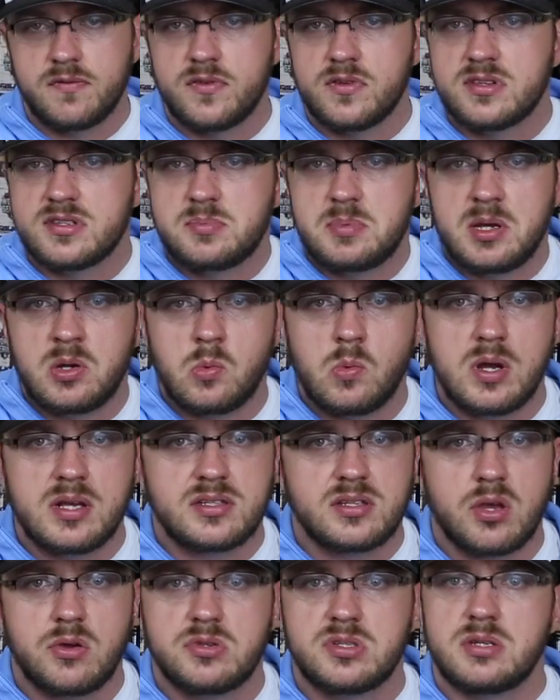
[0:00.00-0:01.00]
for this being
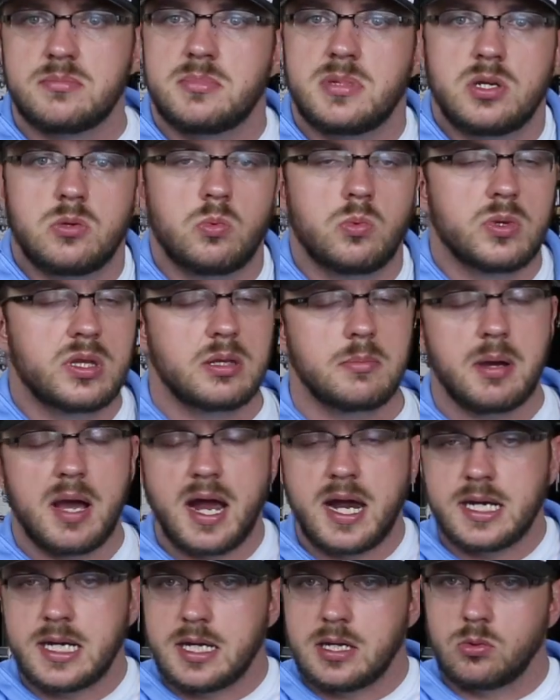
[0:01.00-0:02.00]
West Coast and being really
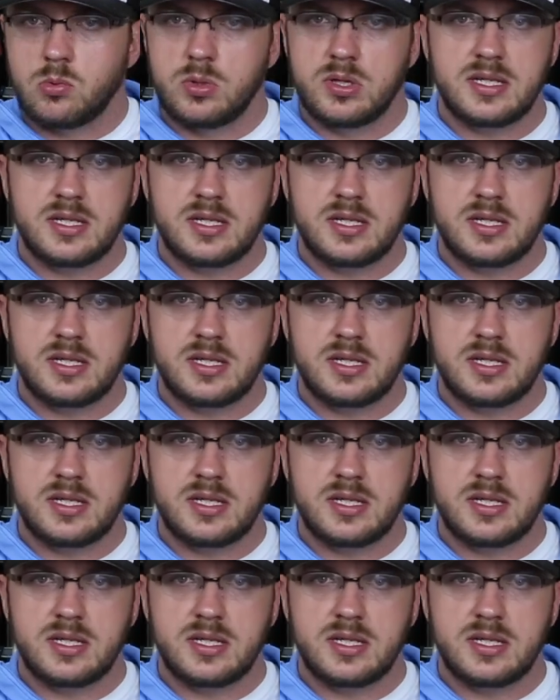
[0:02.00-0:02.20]
piney and